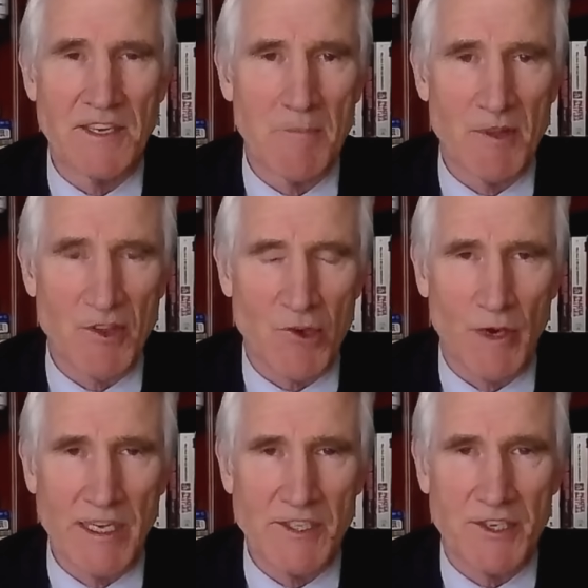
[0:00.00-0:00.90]

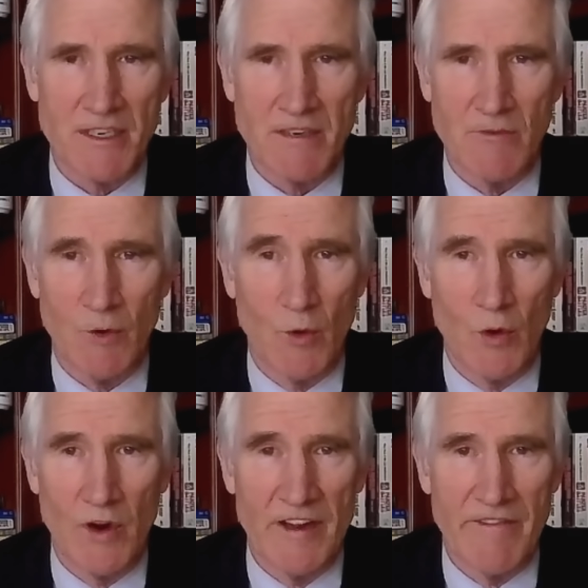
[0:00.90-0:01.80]
demonstration,
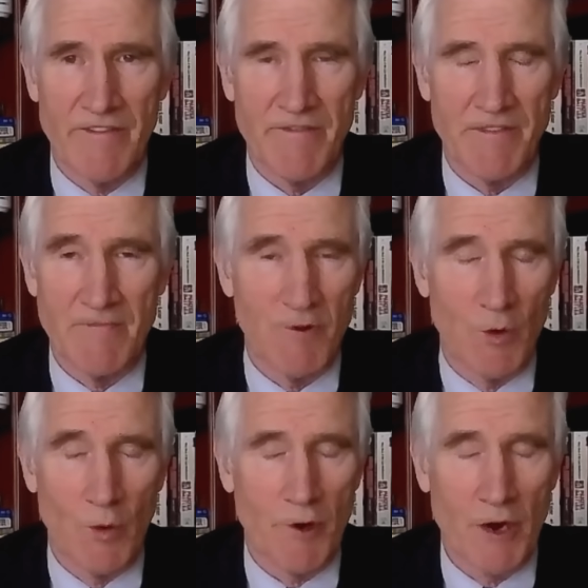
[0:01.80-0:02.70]
or
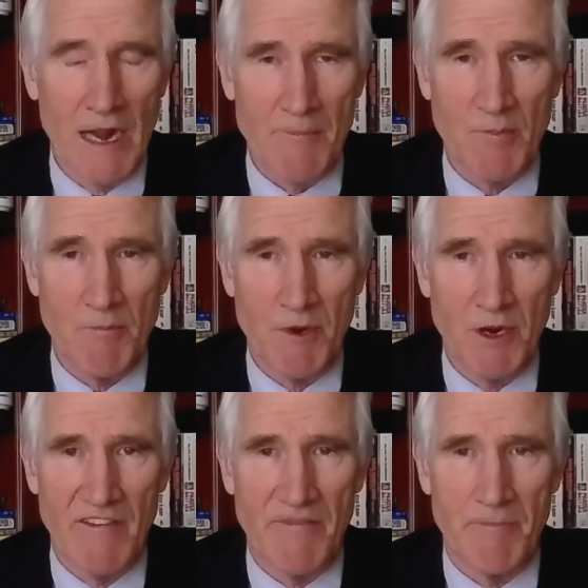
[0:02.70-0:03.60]
perhaps a
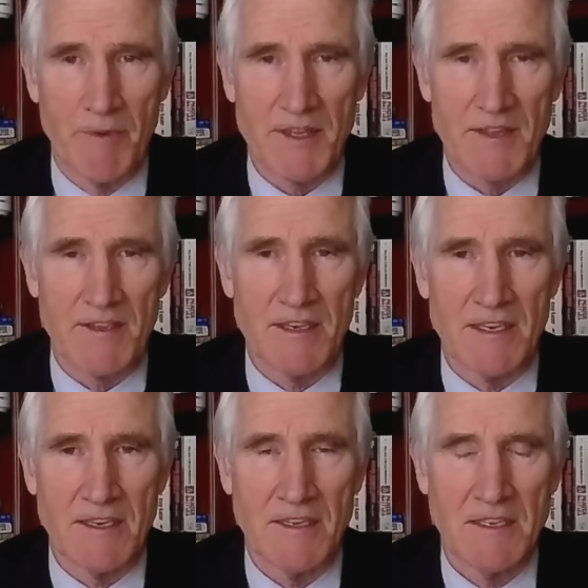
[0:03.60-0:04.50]
bluff, but
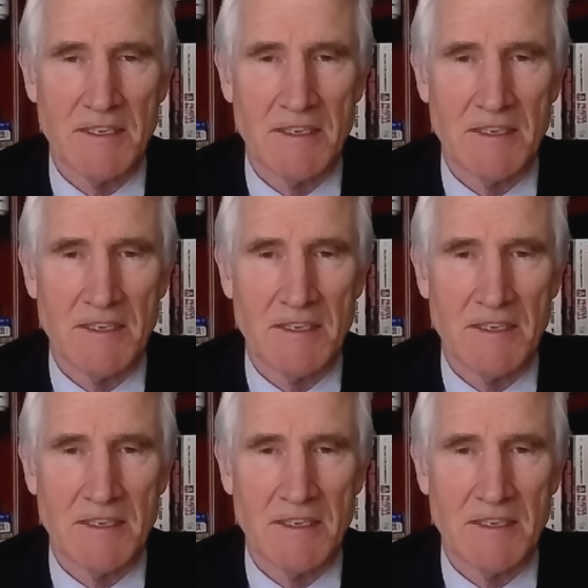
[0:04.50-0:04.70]
that